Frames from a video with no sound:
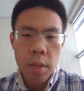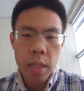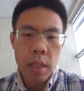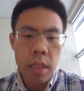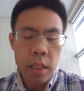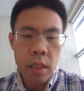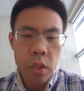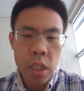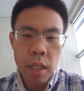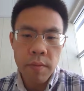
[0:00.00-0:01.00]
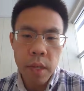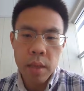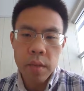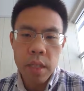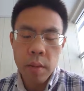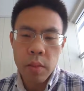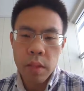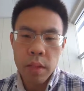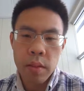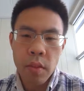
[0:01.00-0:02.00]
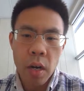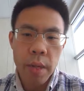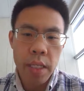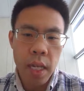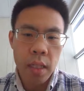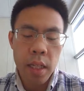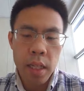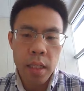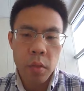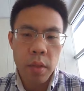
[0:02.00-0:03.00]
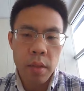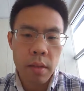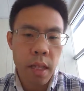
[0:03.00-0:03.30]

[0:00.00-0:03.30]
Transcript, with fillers: but you can still achieve many of the same results as Firebase Analytics with